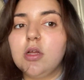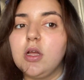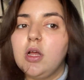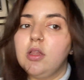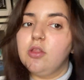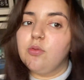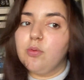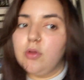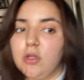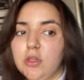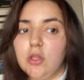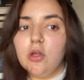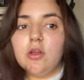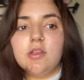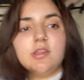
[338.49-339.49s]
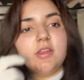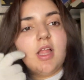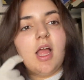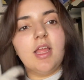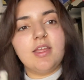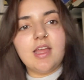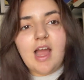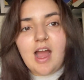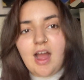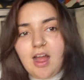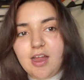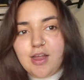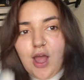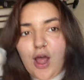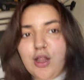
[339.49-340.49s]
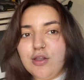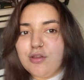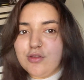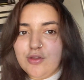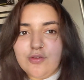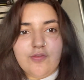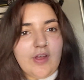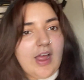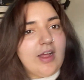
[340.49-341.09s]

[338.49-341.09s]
And this is what it looks like. I love it.